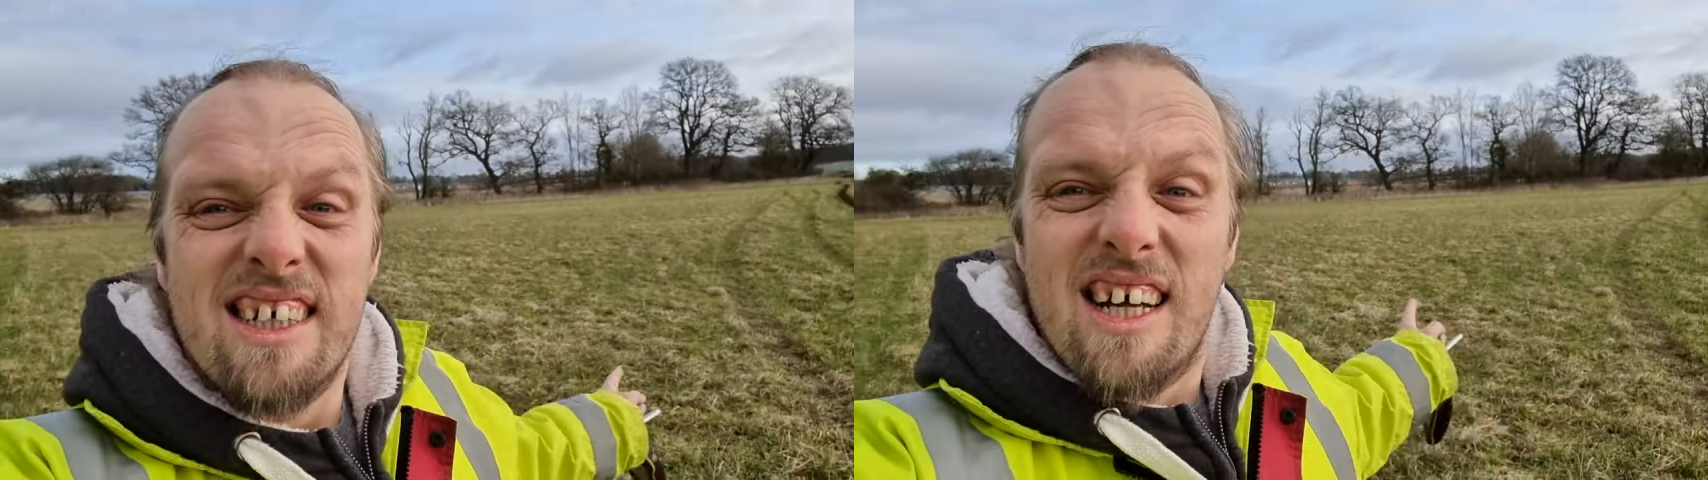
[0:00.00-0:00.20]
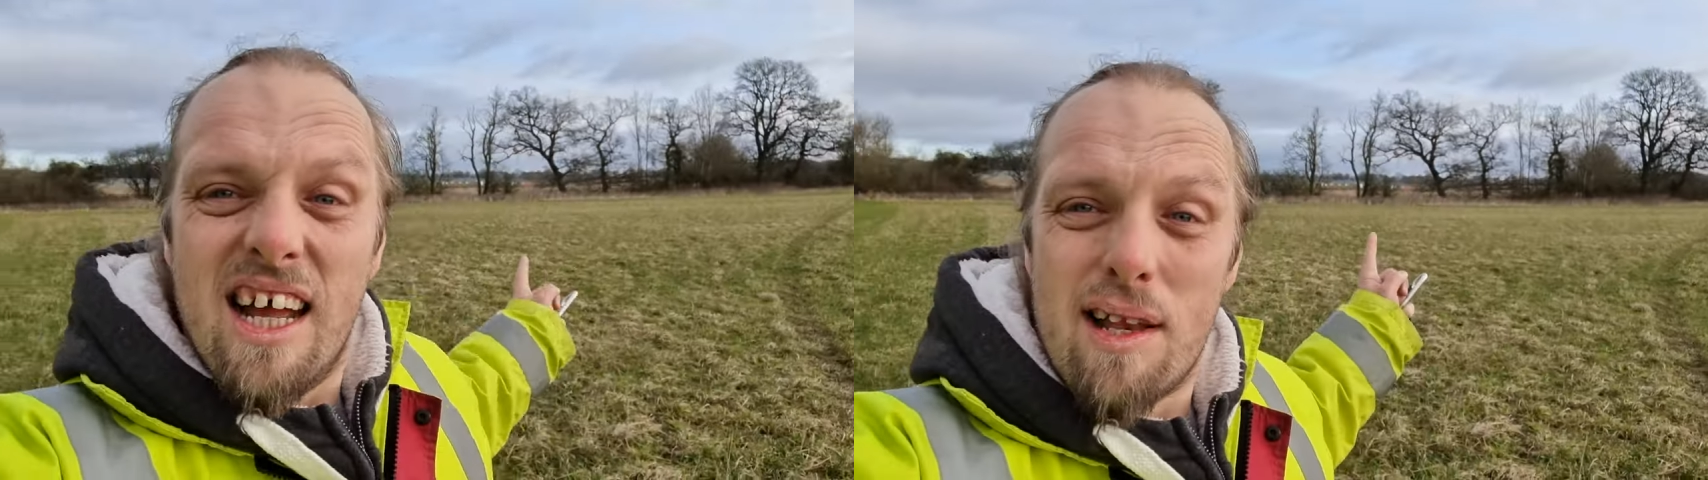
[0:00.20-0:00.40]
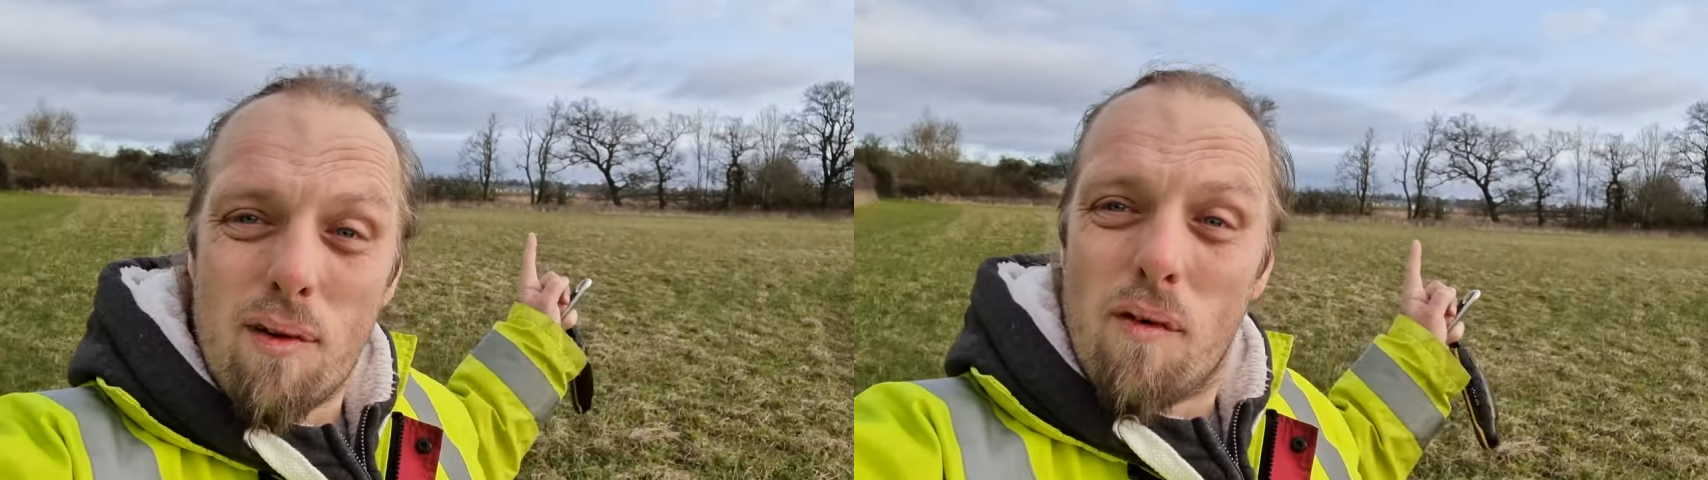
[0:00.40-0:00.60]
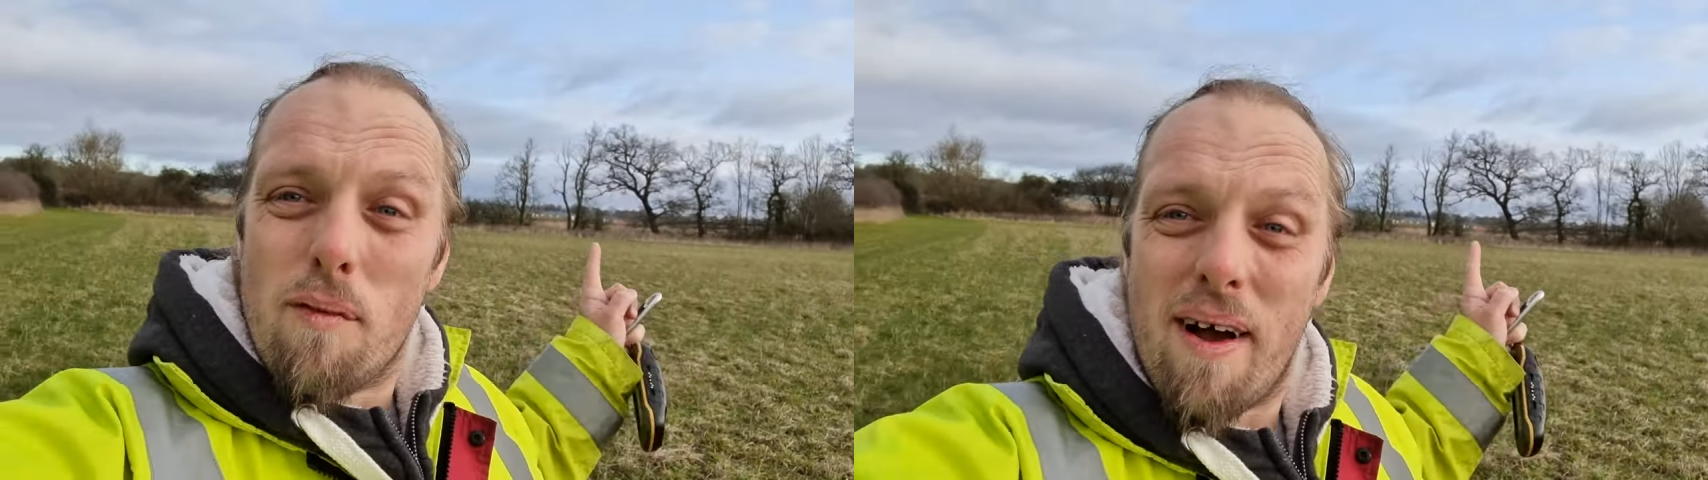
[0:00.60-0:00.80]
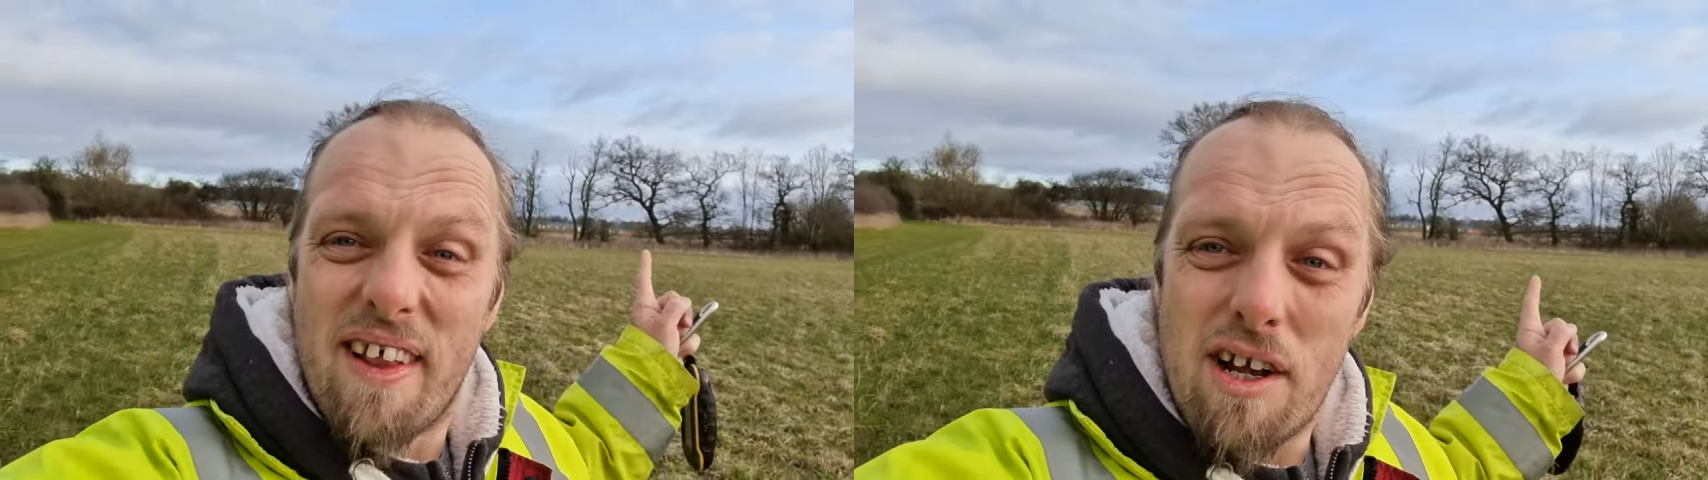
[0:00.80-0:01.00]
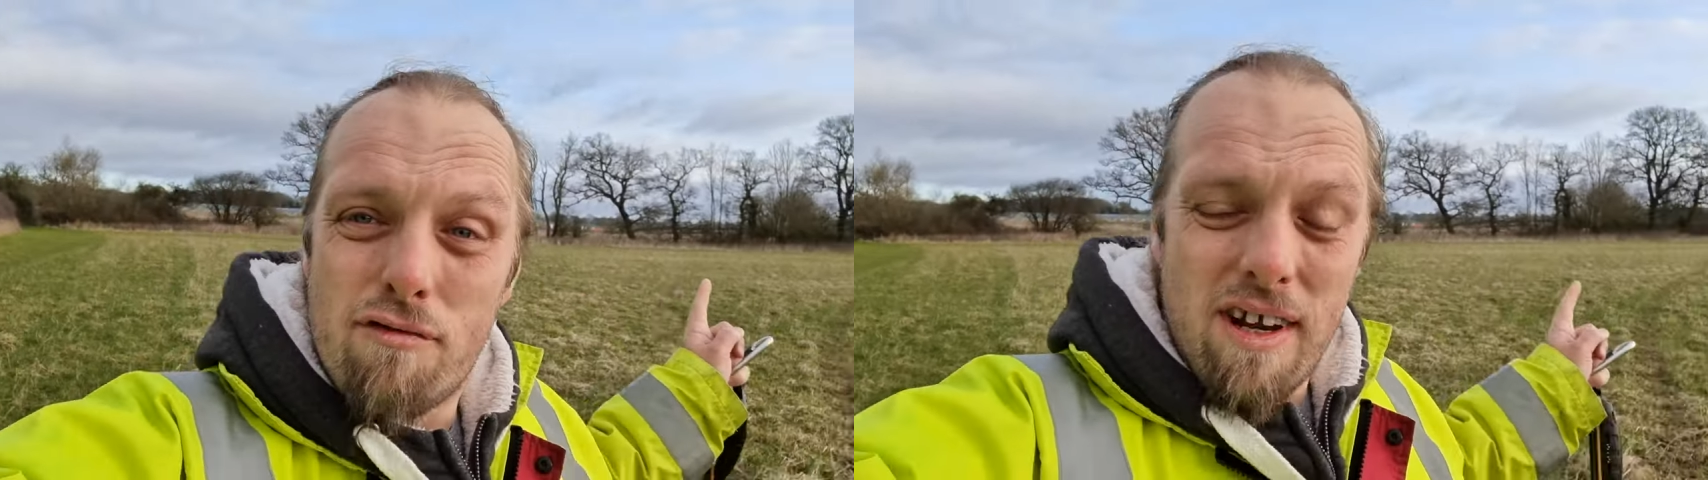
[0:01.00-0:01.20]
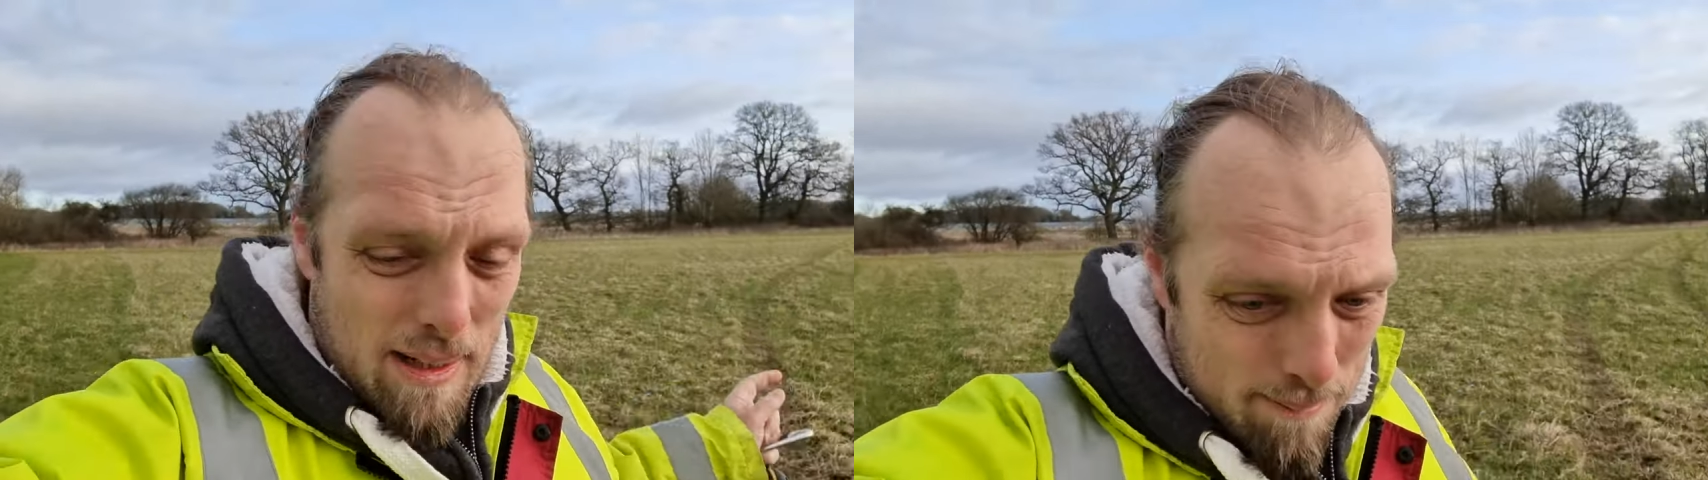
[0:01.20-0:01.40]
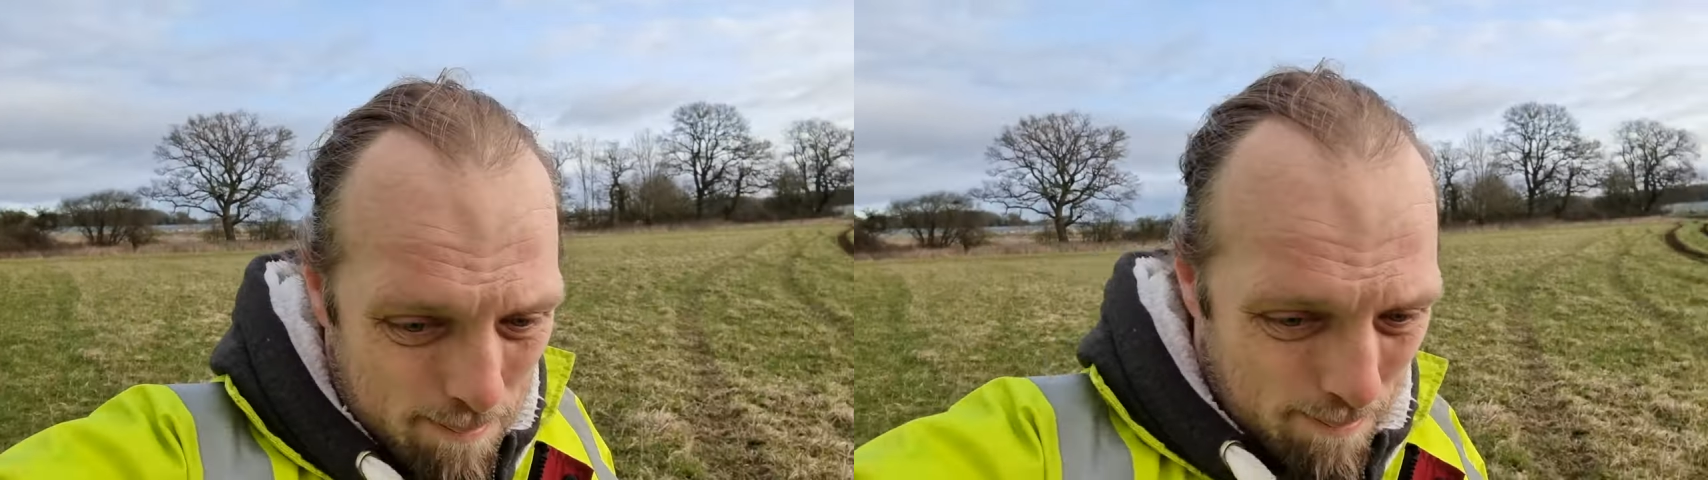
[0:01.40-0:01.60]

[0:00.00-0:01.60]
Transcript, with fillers: It's over by that tree.